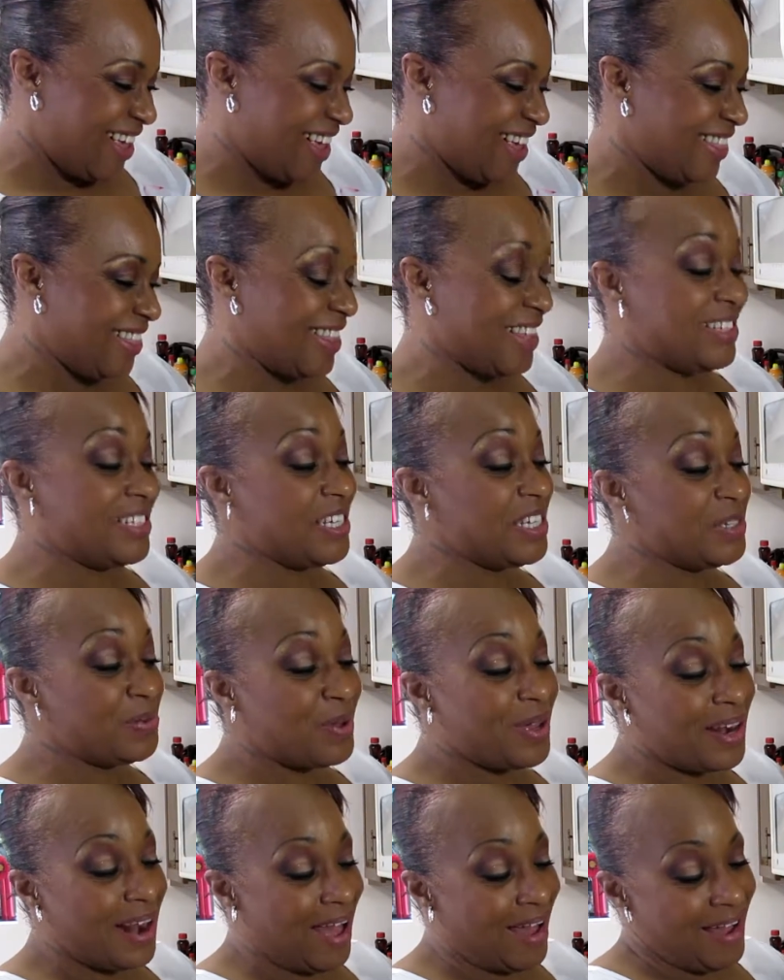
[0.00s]
This is
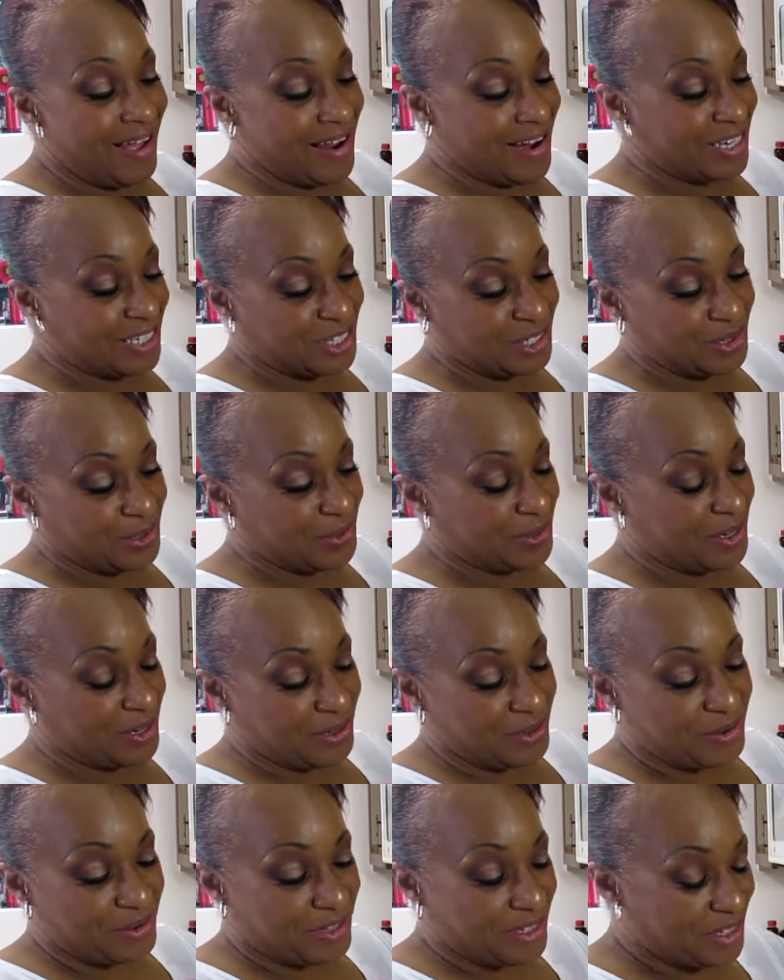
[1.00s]
what I do. Now
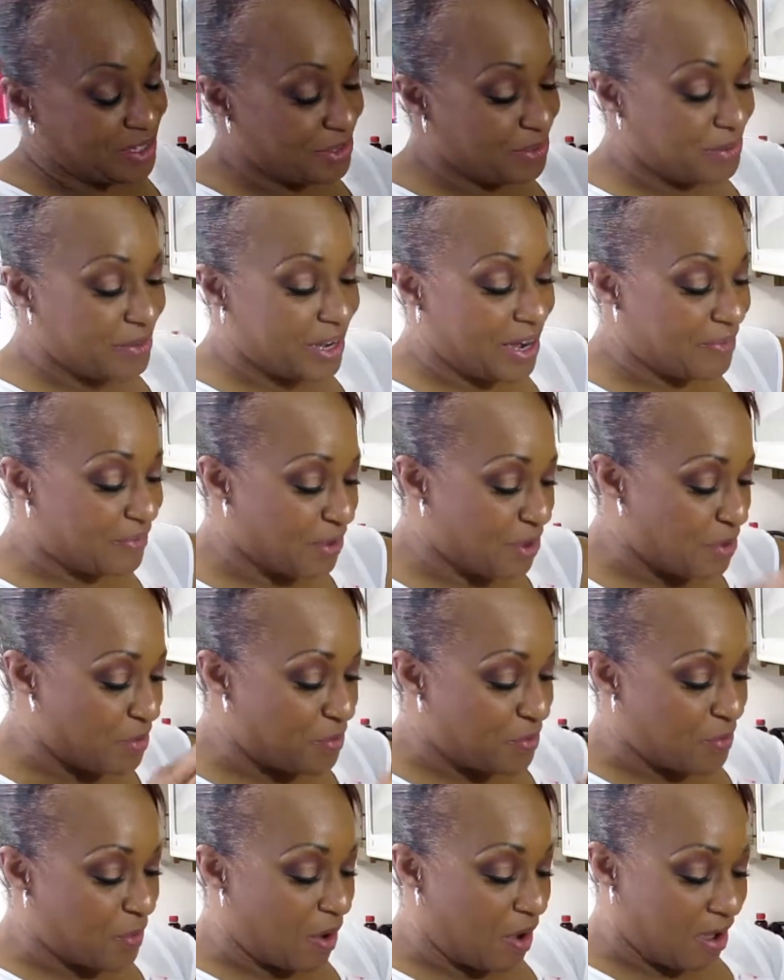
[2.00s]
you can do whatever you
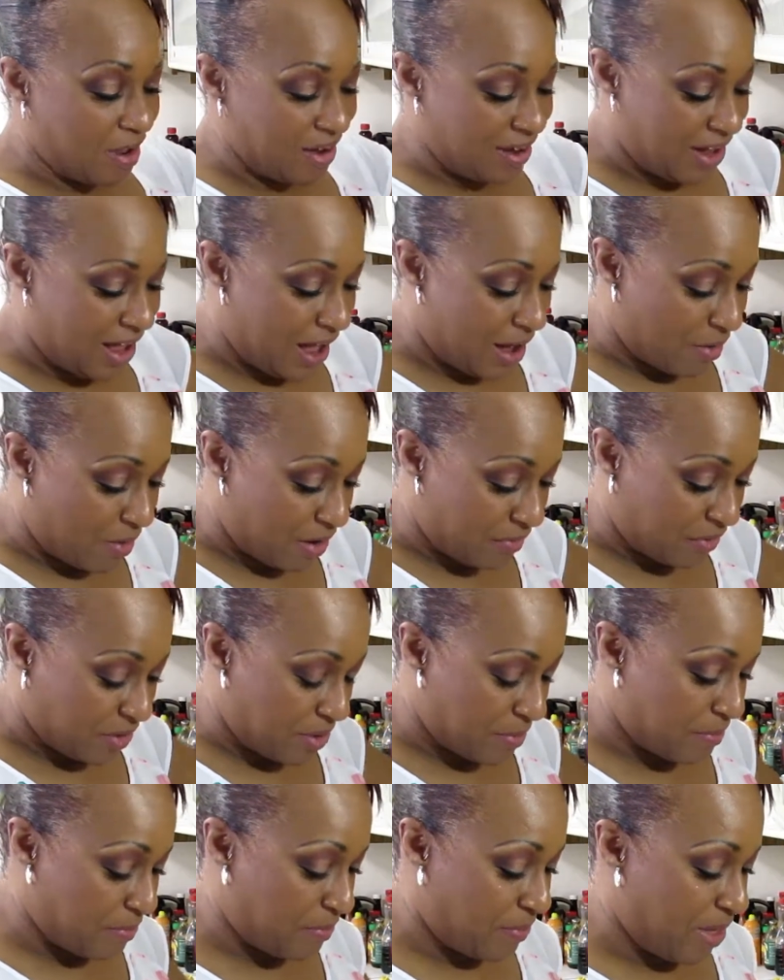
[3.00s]
want, however
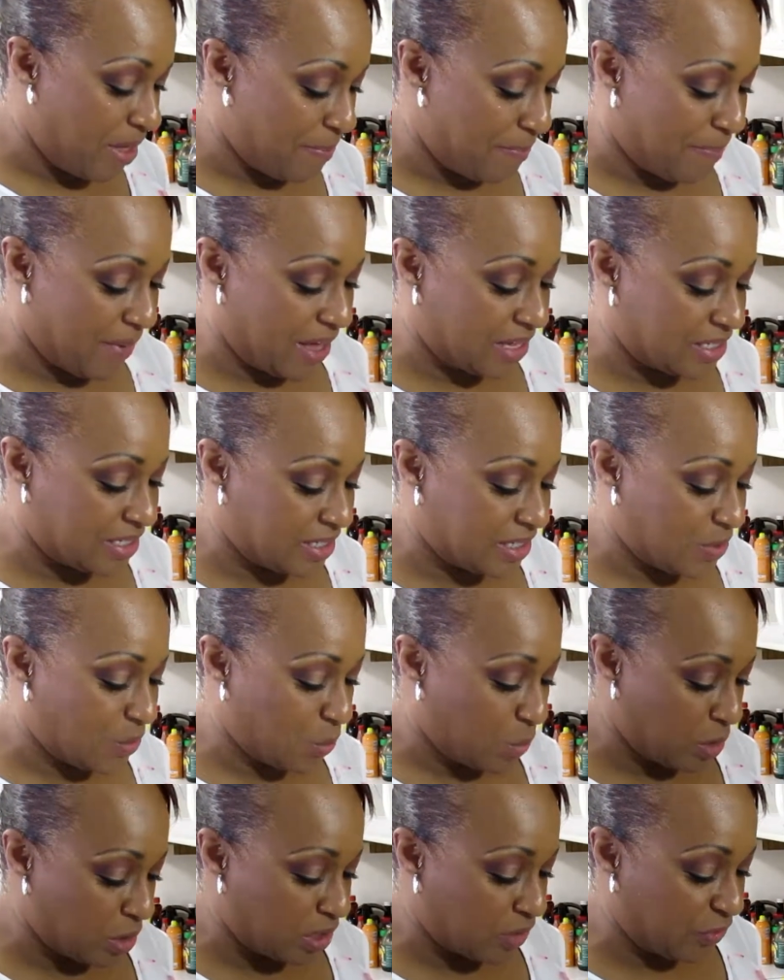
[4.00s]
it best
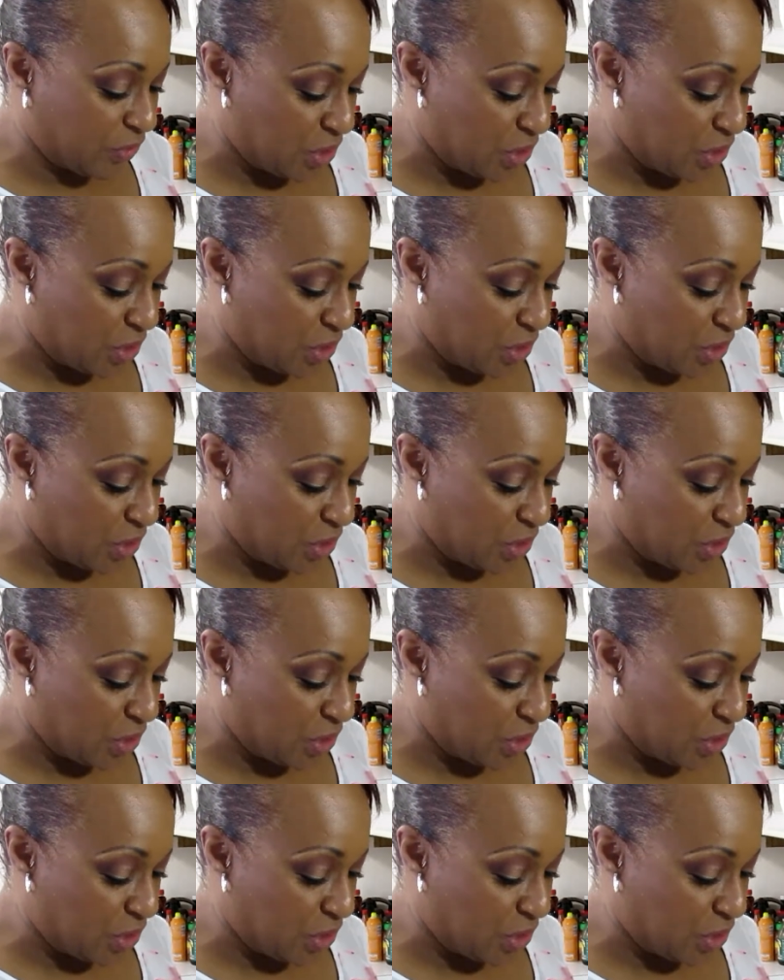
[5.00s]
works for